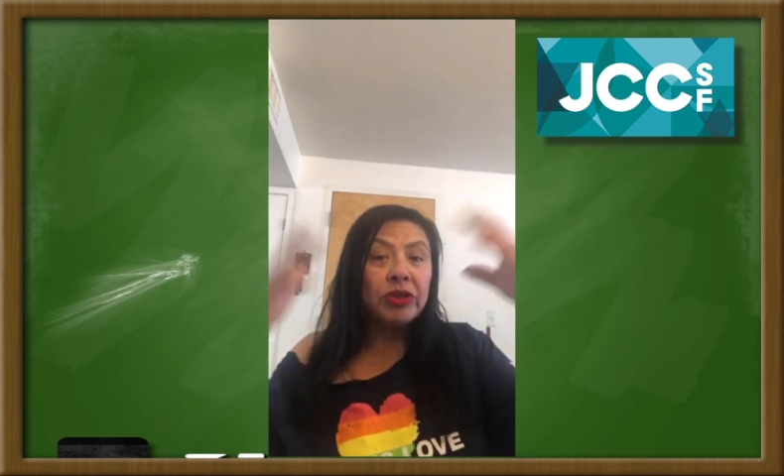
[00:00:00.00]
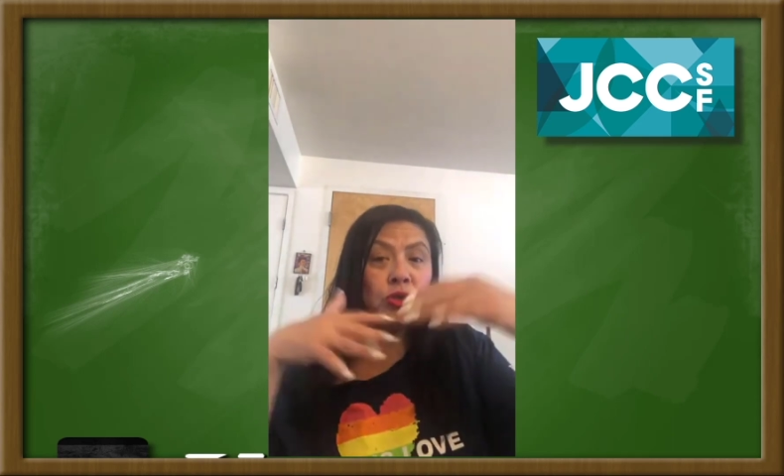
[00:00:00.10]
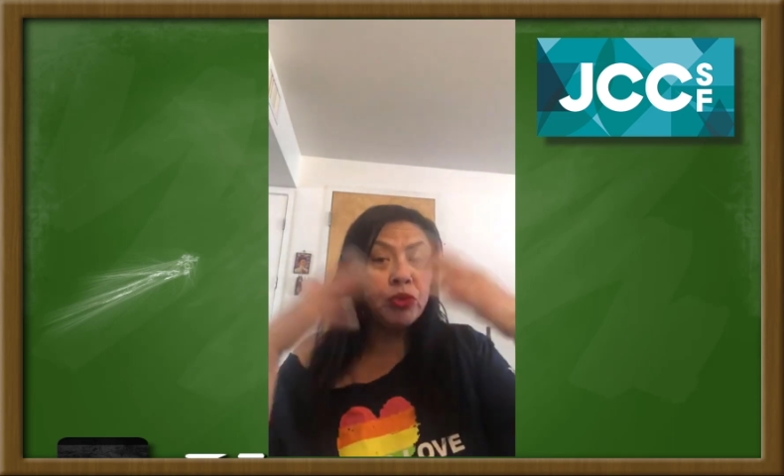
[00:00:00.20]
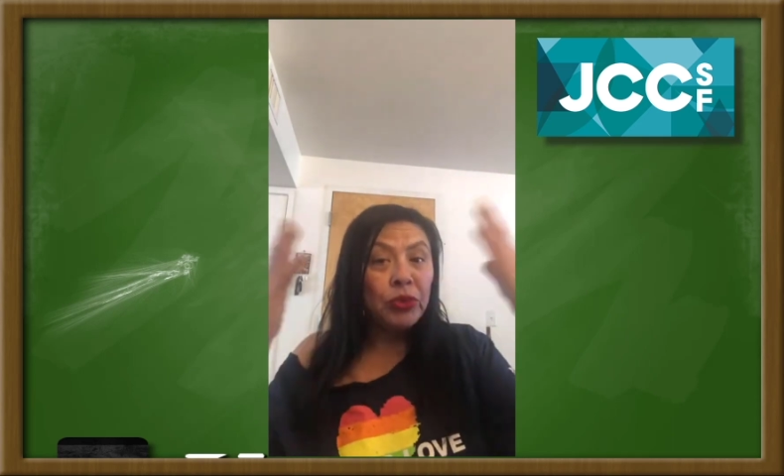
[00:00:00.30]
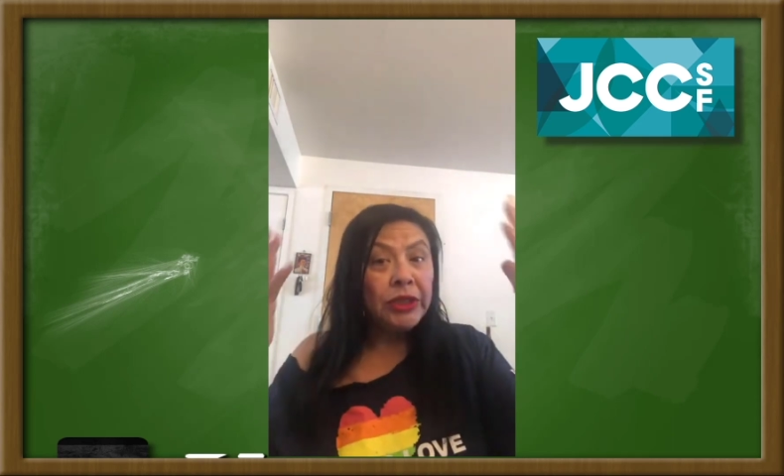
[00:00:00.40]

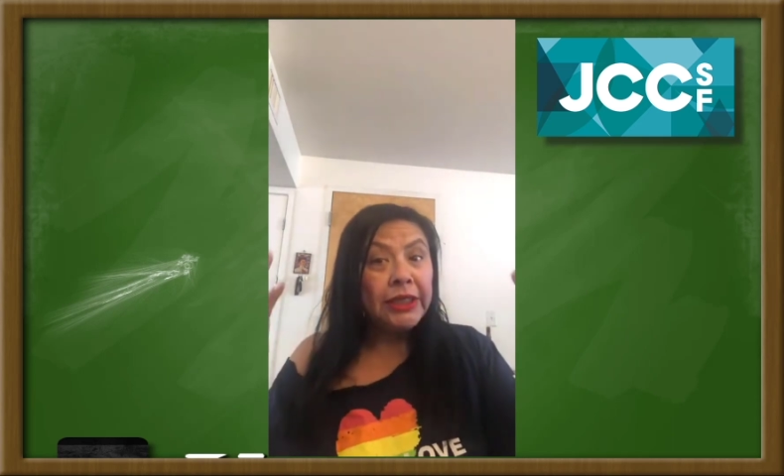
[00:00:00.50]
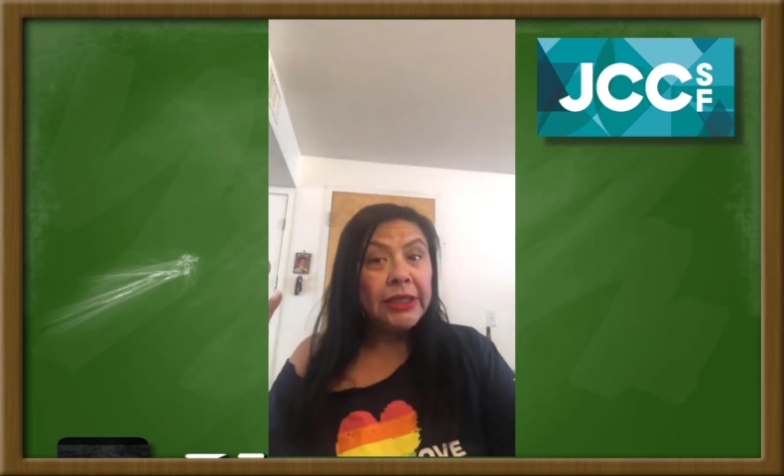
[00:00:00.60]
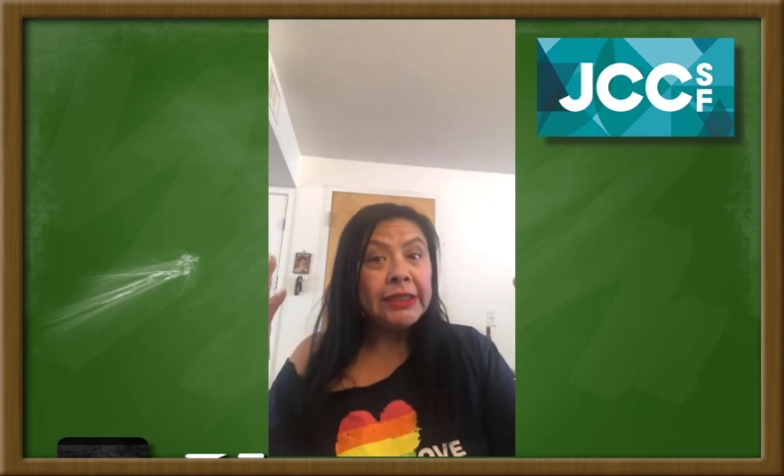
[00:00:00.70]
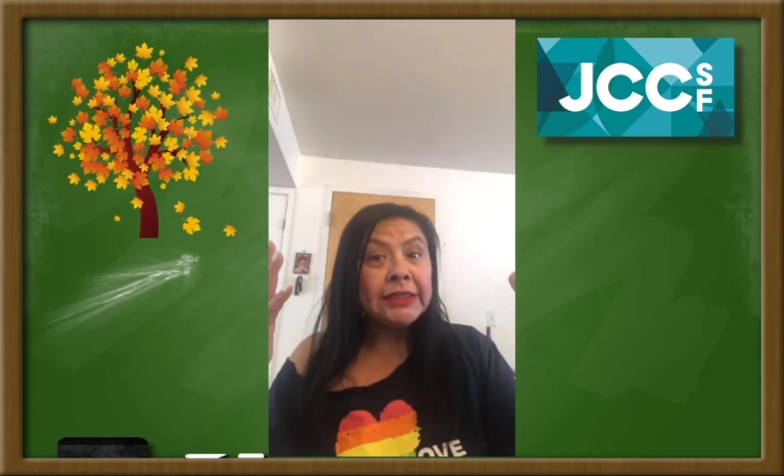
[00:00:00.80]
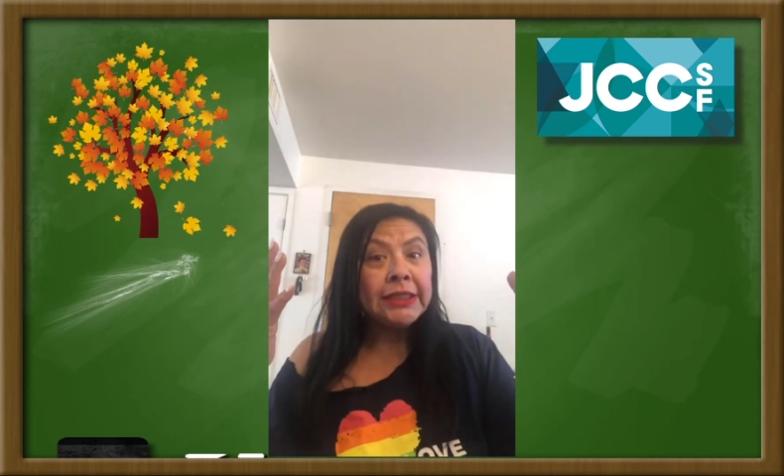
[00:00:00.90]

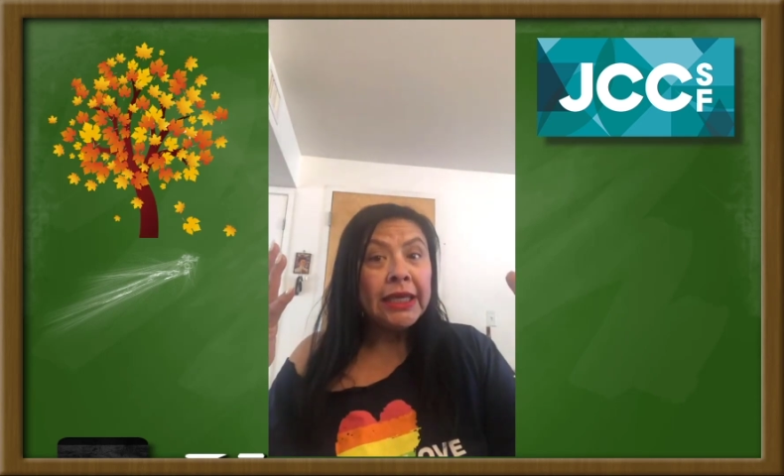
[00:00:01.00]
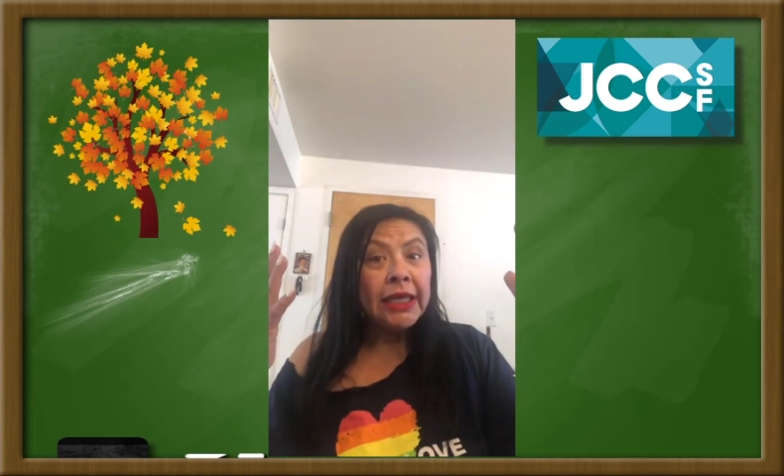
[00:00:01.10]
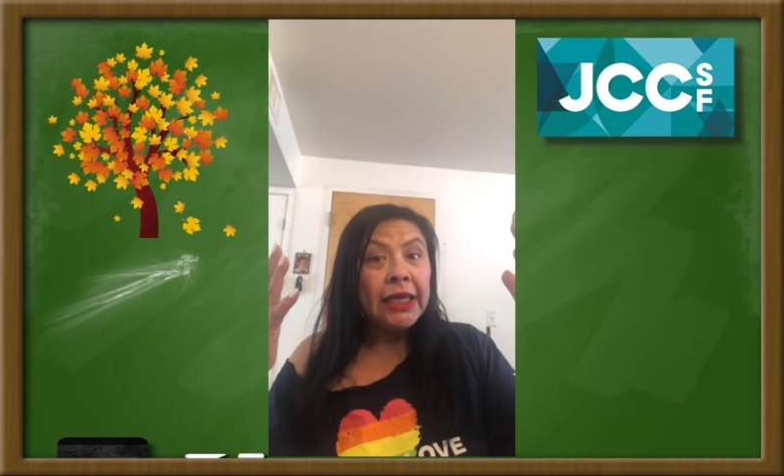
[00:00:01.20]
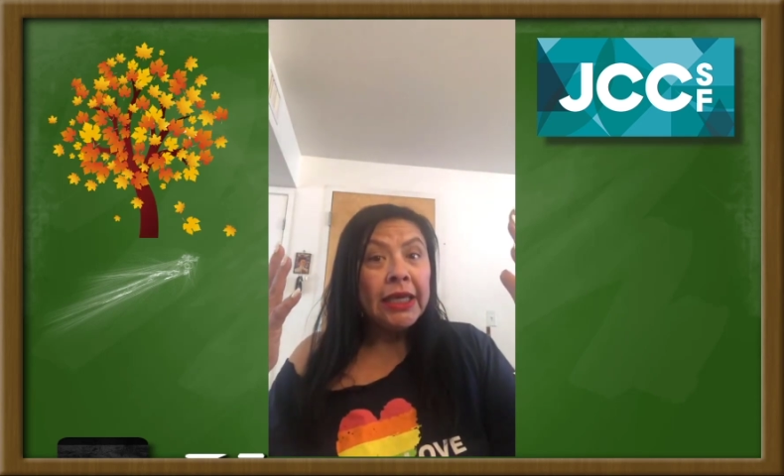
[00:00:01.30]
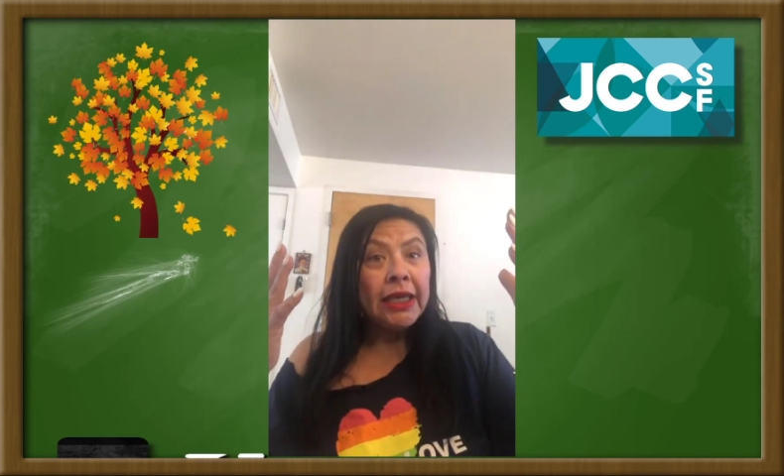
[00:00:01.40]
trees,
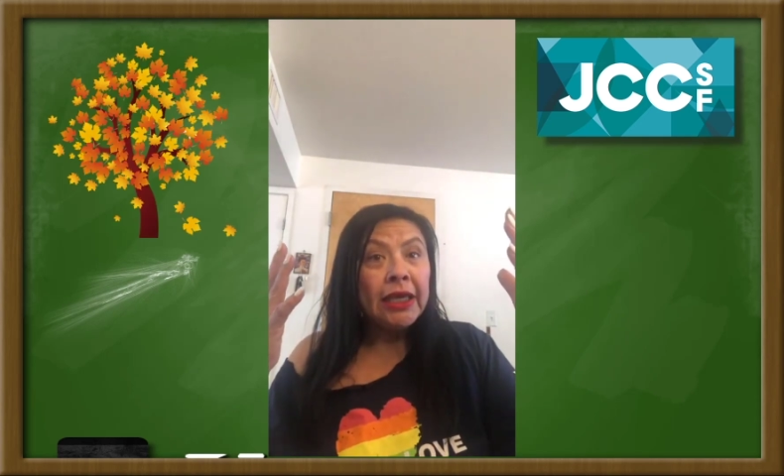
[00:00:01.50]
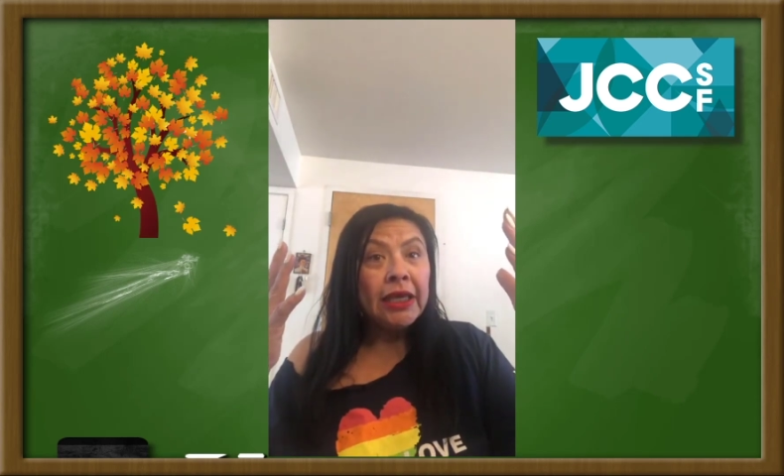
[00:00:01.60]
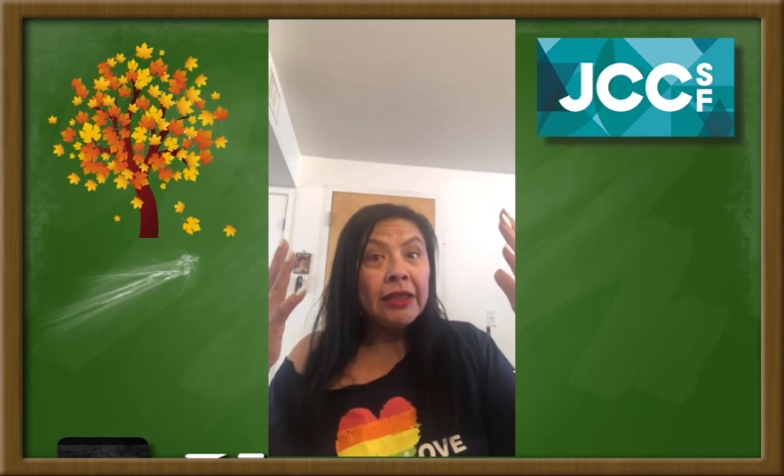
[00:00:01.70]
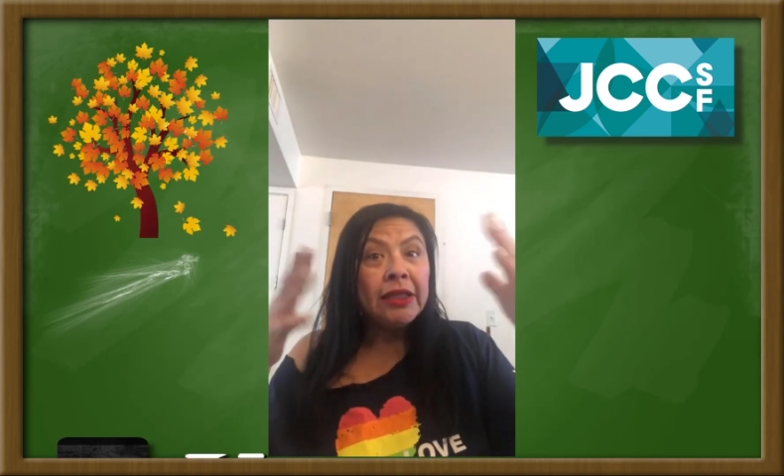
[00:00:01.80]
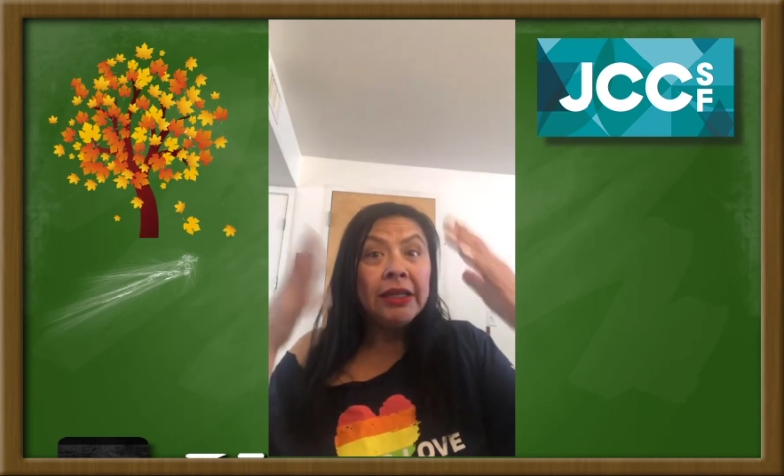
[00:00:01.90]
the